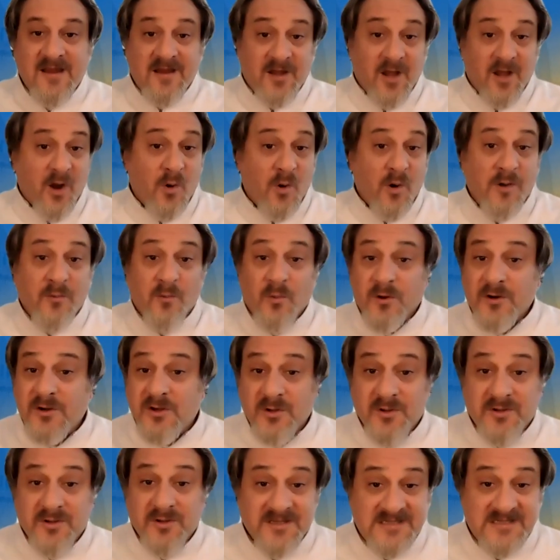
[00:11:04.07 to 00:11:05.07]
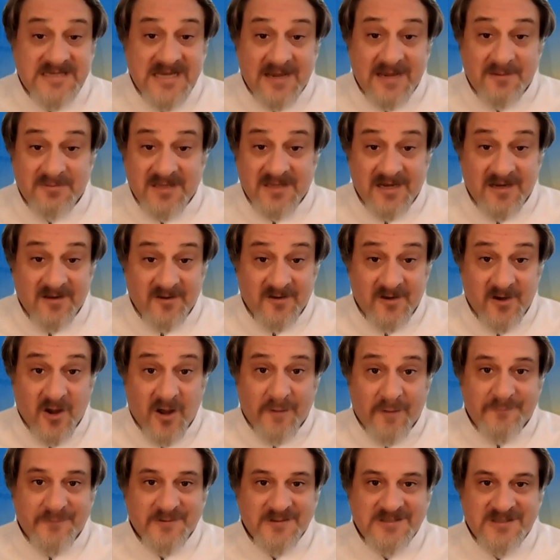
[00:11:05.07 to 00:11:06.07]
And we're doing the same thing in the
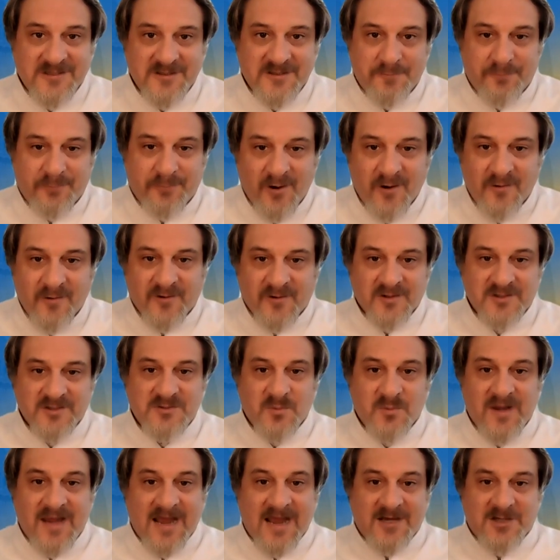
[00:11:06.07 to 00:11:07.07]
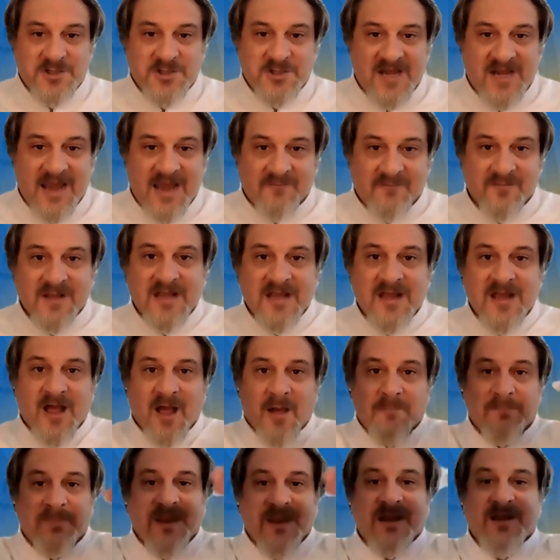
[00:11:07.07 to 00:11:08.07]
office of the provost. We actually have
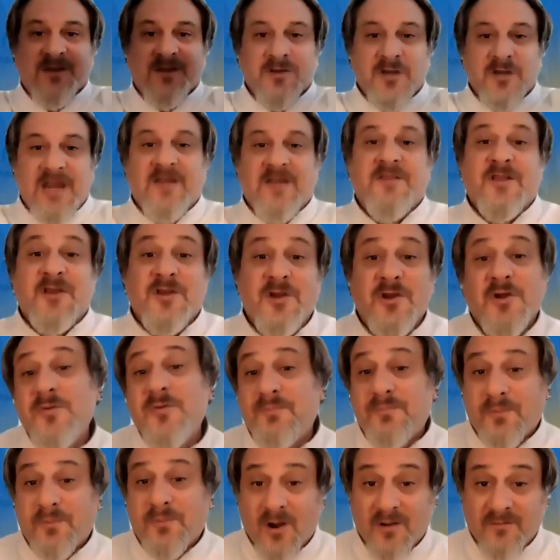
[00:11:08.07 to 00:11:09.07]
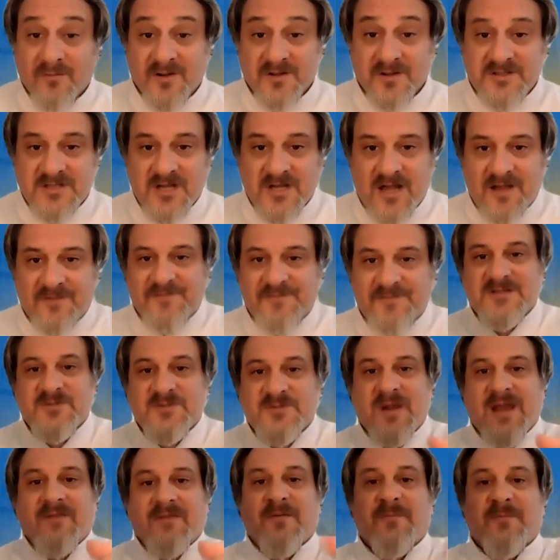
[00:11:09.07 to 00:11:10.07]
in the new provost office,
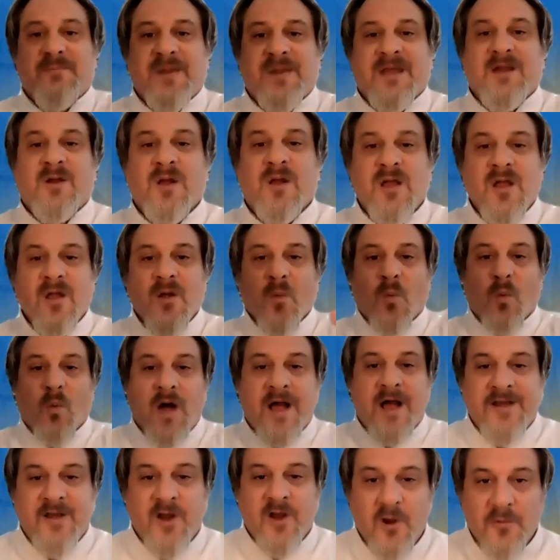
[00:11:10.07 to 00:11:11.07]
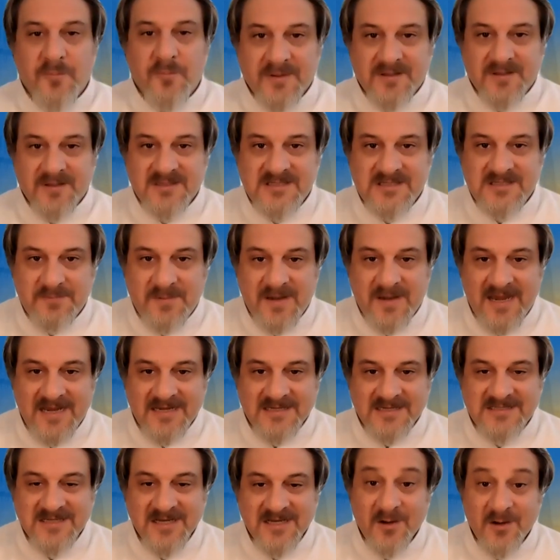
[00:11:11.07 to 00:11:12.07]
we have a big wide open
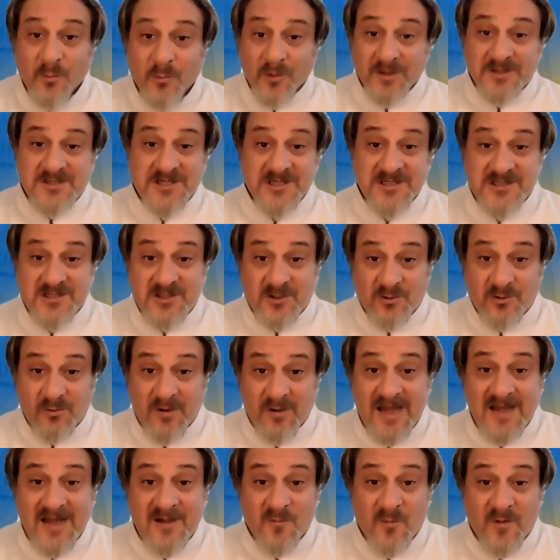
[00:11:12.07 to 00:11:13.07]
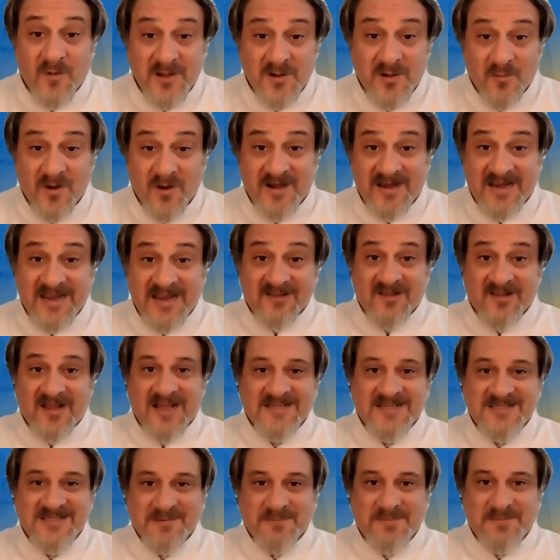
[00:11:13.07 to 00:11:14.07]
space, which is great when you want to get
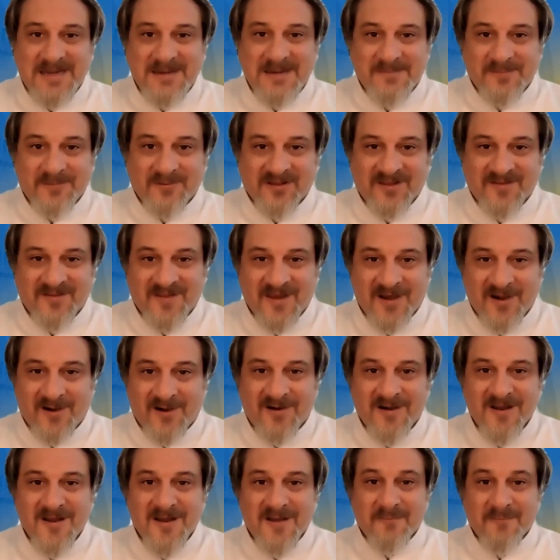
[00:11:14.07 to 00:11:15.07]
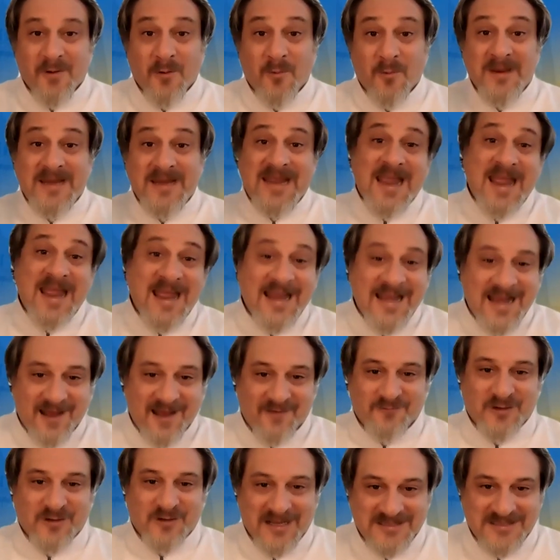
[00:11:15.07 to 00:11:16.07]
lots of people in there, but we can't
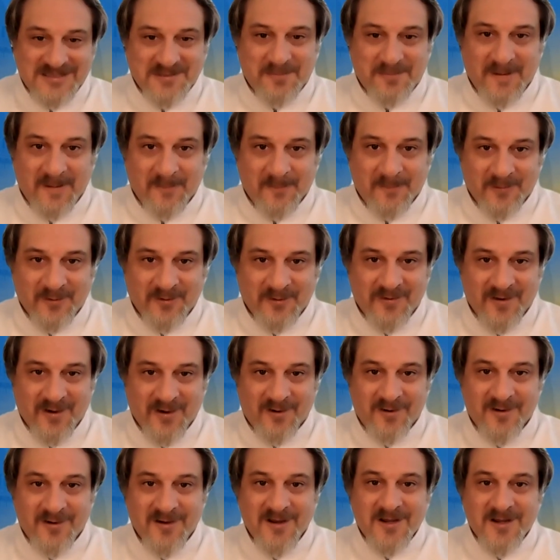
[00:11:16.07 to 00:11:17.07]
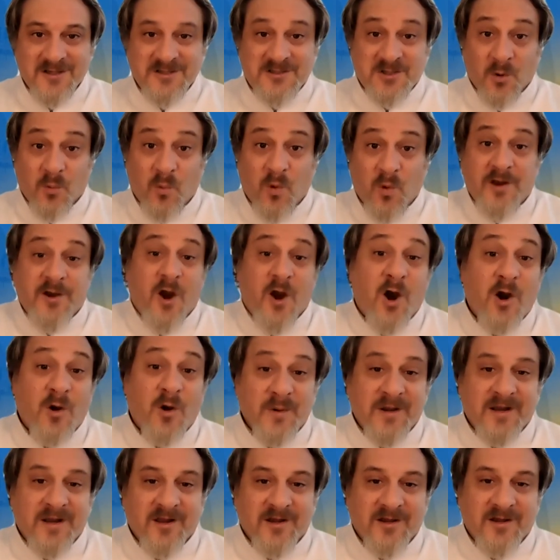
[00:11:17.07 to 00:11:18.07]
have lots of people in there. So what are
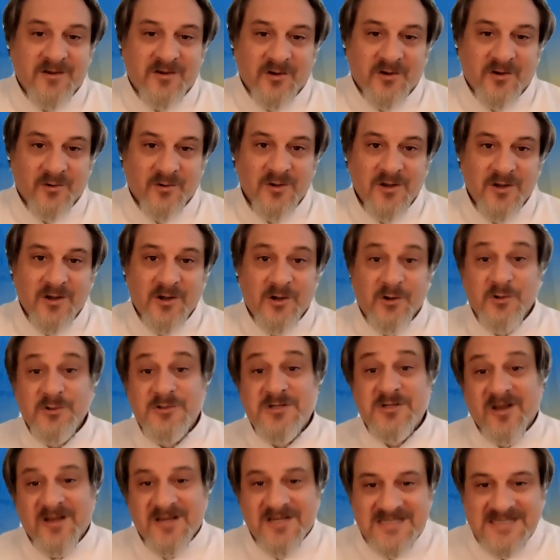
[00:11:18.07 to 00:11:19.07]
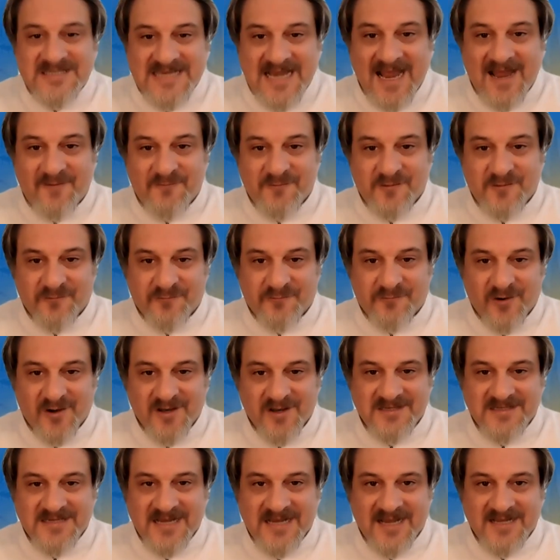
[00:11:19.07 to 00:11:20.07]
we going to do? Who's going to staff the
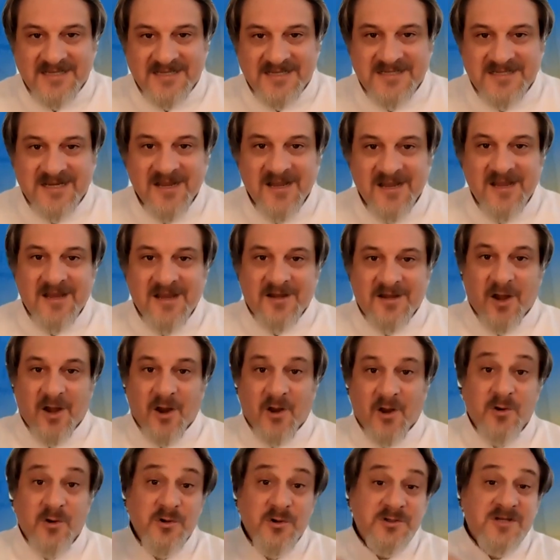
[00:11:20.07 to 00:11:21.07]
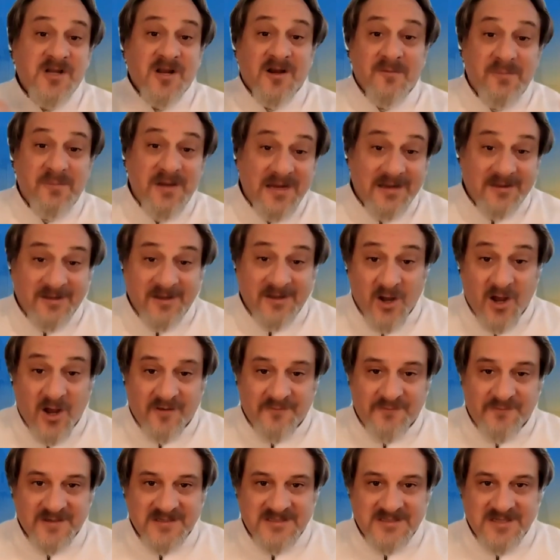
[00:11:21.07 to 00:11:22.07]
front desk? Who's going to be in the
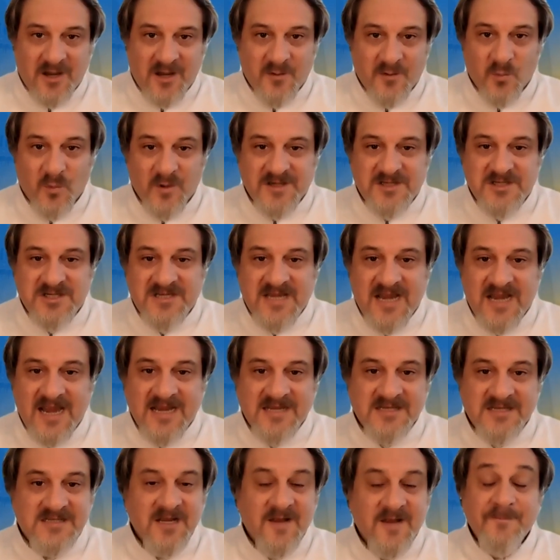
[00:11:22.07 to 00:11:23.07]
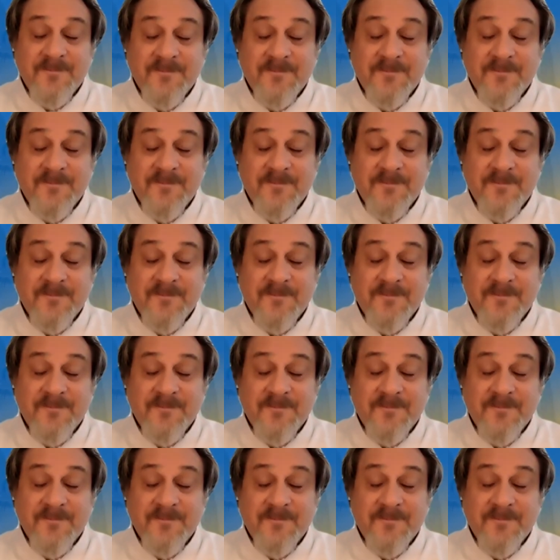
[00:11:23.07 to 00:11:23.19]
office on which days?